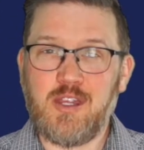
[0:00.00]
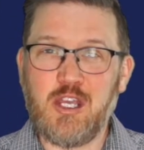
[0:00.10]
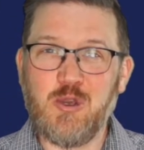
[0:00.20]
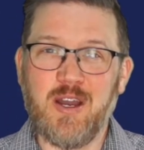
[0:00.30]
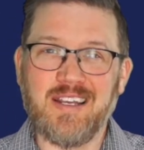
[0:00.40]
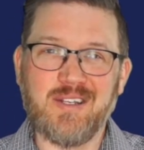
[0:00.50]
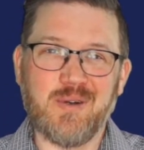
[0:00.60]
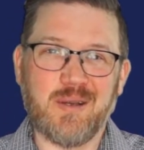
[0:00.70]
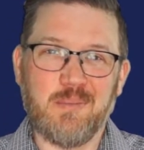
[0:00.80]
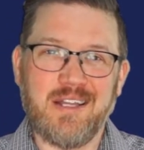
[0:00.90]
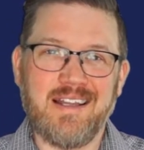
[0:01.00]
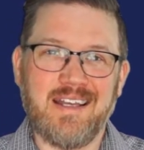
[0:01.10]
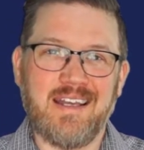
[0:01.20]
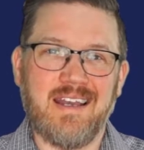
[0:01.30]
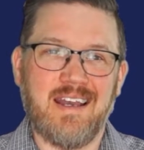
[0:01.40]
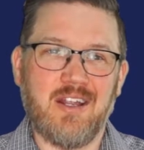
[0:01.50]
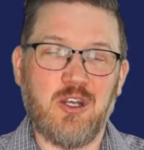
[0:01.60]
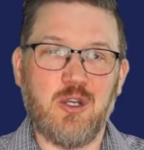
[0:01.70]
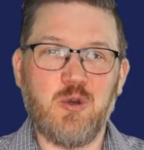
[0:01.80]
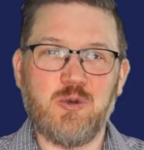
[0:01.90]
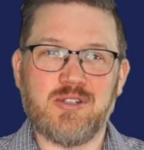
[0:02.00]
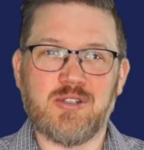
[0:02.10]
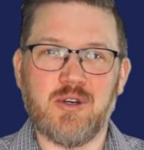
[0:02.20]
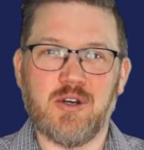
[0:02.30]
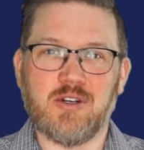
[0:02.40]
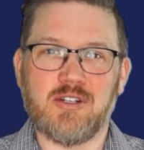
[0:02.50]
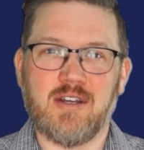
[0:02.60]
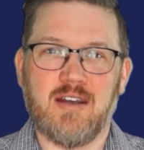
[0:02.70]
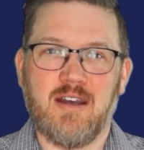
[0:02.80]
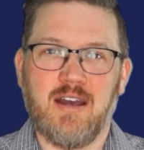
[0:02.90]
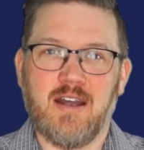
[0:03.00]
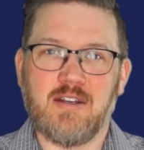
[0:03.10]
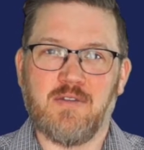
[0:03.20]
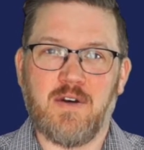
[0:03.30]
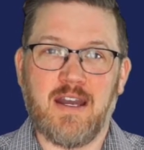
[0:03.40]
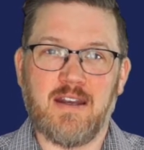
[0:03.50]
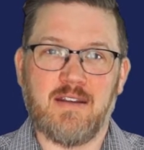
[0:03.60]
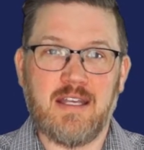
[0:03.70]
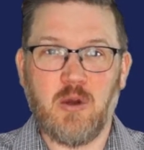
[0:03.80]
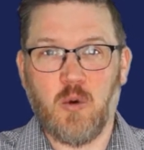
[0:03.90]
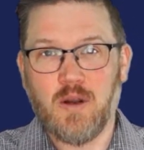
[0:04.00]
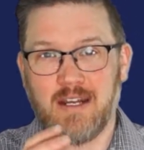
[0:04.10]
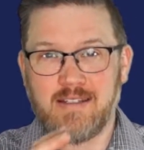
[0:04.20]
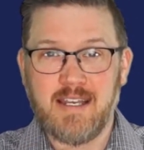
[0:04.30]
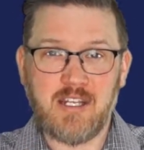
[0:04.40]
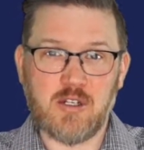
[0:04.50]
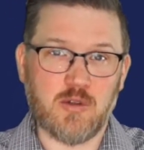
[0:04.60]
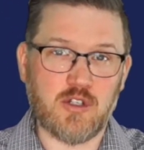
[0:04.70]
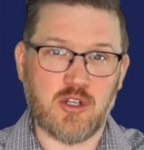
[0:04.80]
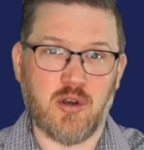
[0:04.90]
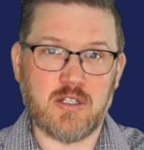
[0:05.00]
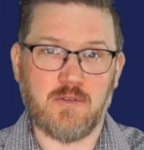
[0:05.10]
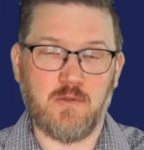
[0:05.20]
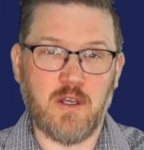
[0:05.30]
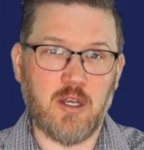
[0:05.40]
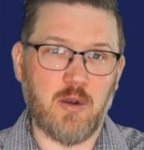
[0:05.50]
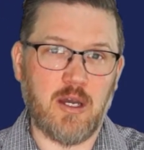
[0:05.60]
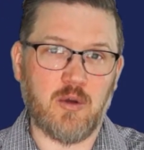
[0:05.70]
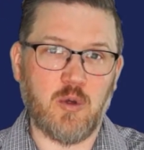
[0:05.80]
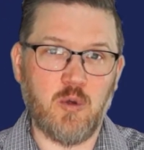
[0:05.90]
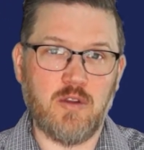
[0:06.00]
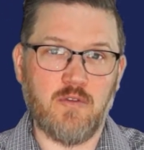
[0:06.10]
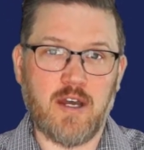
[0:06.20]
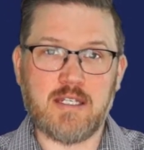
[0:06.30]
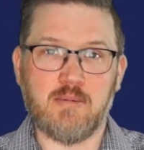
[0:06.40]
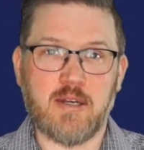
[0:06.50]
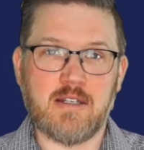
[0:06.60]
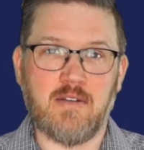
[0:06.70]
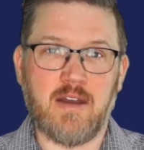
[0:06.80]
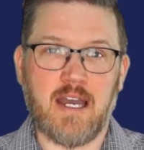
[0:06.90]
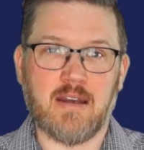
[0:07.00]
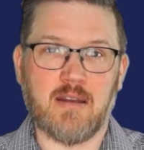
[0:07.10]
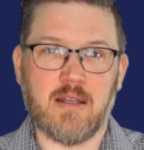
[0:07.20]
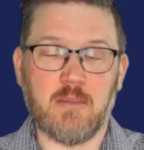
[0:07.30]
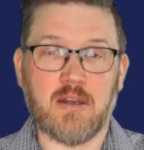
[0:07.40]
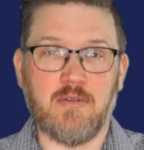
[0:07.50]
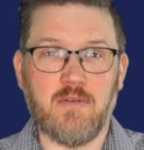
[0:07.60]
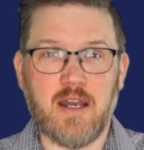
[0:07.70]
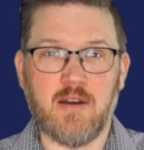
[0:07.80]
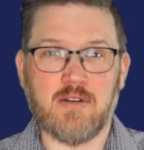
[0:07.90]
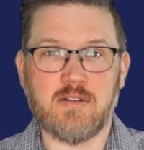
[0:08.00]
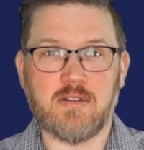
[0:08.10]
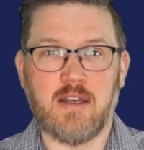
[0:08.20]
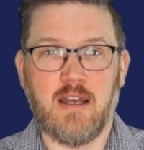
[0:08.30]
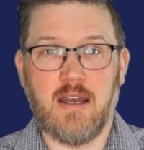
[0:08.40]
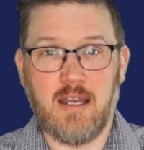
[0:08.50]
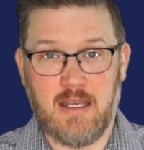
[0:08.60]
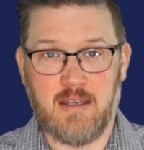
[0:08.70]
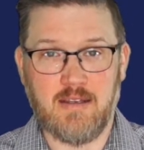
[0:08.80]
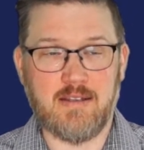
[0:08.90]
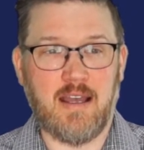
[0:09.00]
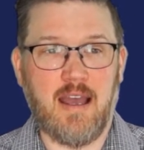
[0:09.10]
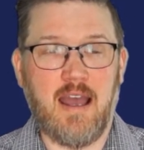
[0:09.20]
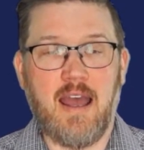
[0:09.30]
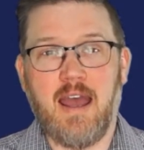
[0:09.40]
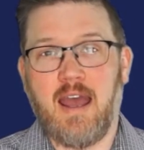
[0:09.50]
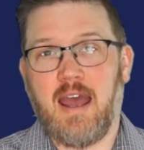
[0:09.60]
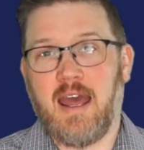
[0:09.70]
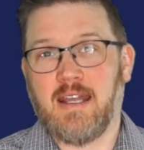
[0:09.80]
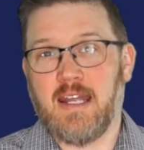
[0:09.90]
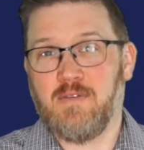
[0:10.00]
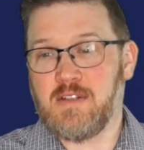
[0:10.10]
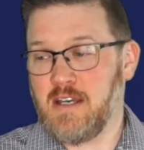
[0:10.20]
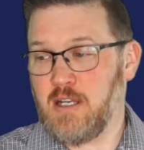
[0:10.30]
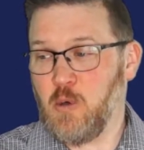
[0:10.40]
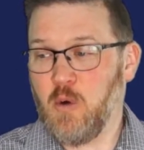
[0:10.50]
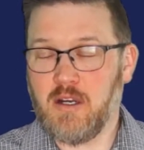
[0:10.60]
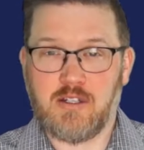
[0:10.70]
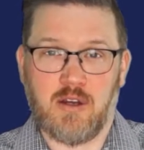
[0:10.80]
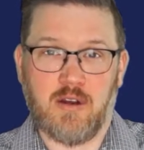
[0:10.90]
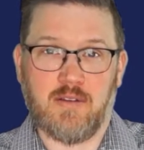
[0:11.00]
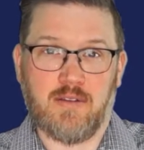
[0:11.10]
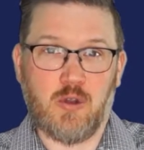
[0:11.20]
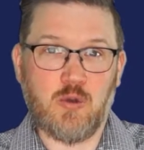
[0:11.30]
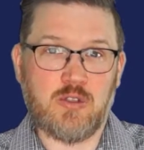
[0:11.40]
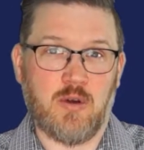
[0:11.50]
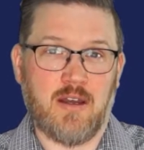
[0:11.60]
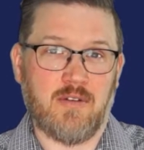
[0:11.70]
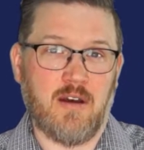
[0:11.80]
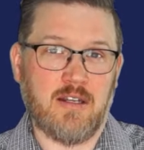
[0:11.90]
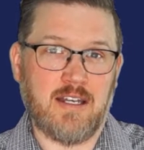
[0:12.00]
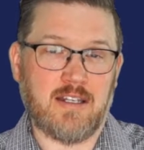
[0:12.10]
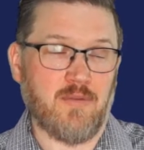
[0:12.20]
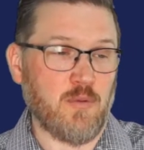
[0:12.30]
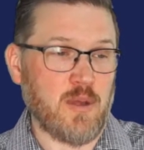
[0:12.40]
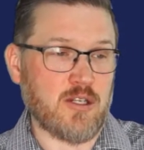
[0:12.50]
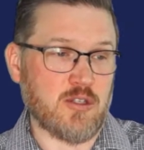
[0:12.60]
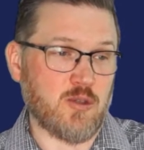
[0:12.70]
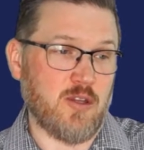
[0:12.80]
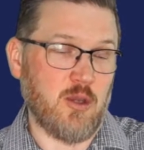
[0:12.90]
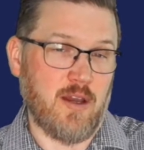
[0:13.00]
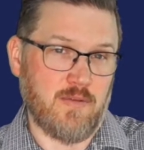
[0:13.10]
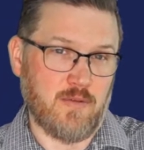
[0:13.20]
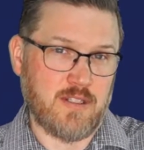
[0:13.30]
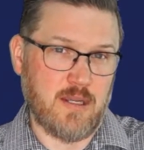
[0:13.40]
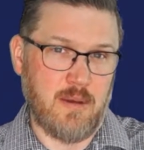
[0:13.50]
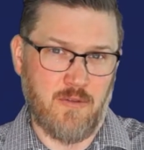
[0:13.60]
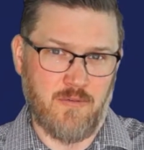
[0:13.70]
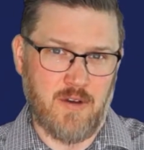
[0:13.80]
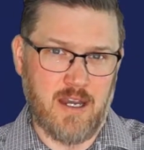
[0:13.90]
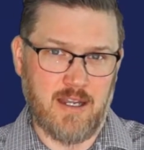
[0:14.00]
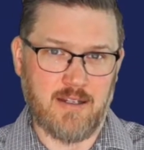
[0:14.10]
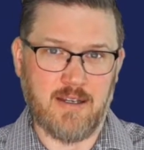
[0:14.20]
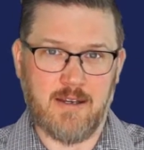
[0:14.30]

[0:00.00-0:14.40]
You had to do a completely new search to find the organizational chart to figure out who the vice president of academic affairs is. And then if it's on an org chart, those don't have contact information, so then you have to somehow find